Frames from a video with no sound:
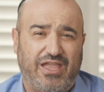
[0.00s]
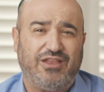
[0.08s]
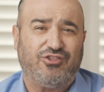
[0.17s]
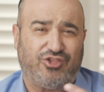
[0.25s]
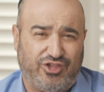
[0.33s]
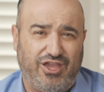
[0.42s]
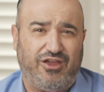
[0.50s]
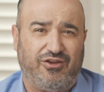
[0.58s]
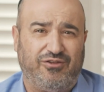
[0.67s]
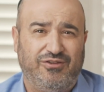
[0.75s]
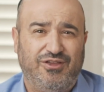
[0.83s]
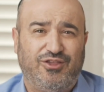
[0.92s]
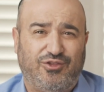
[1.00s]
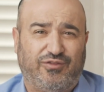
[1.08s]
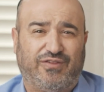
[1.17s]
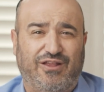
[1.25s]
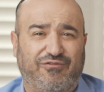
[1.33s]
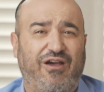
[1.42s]
and share
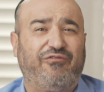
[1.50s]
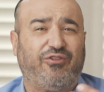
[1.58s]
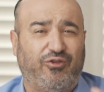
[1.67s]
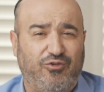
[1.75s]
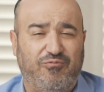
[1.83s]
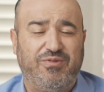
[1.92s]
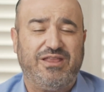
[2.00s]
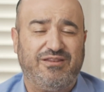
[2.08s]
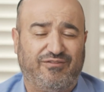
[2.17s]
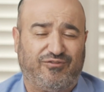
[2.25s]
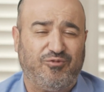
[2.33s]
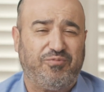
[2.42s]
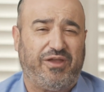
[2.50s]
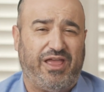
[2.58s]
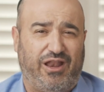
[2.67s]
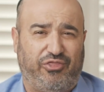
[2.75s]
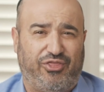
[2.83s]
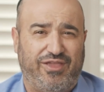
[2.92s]
yourself after you've been super
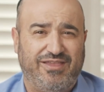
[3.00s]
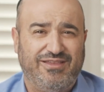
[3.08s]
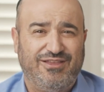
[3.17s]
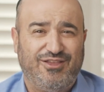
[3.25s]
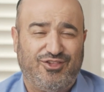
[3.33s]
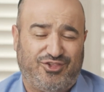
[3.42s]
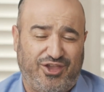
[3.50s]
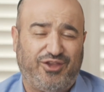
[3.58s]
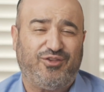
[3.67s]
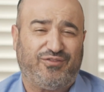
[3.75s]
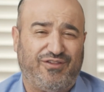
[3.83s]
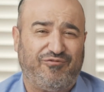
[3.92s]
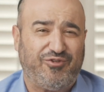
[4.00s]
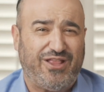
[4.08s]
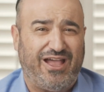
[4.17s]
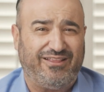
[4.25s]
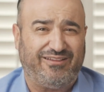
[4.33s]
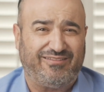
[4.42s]
healthy, share yourself with
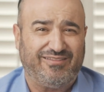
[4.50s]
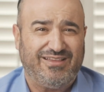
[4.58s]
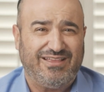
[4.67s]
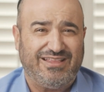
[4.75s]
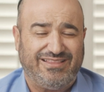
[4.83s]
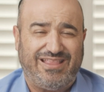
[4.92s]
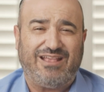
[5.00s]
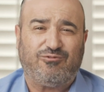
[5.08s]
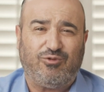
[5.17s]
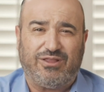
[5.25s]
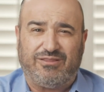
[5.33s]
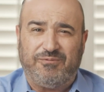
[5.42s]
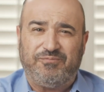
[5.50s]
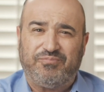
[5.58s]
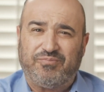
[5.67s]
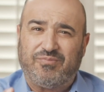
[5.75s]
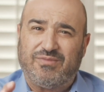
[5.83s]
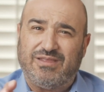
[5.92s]
others. That's what
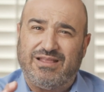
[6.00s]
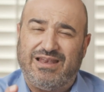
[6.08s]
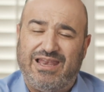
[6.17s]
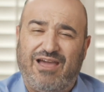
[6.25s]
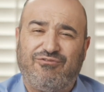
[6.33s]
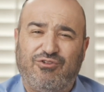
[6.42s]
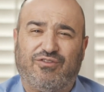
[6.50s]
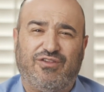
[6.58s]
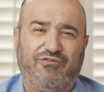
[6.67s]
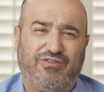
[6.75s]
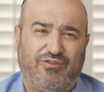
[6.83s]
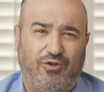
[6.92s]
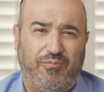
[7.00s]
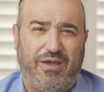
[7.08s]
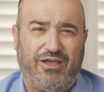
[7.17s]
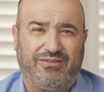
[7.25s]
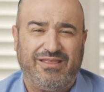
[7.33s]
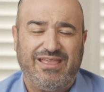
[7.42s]
love yourself is all
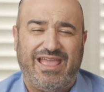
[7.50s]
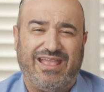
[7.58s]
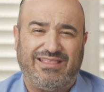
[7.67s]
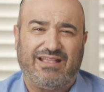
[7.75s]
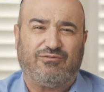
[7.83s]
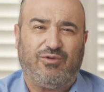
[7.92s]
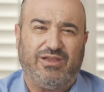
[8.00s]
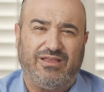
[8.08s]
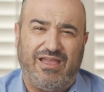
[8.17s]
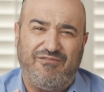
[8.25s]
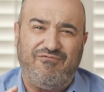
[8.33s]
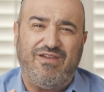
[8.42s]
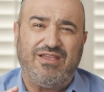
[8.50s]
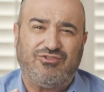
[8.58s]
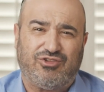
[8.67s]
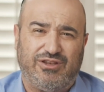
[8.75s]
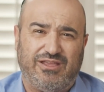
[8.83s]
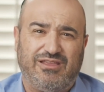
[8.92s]
about and that's why
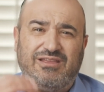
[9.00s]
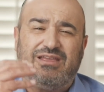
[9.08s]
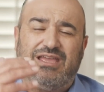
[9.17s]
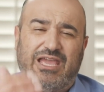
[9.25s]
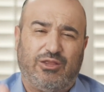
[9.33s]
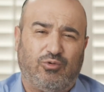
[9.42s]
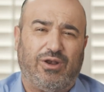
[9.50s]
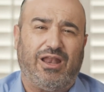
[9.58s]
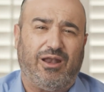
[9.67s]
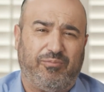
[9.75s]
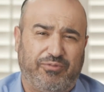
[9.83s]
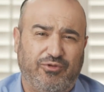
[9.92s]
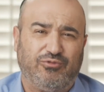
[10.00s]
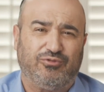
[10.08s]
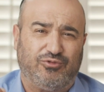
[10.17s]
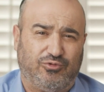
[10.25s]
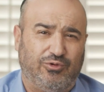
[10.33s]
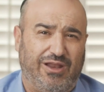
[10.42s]
eventually it will help you
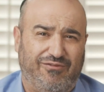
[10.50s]
to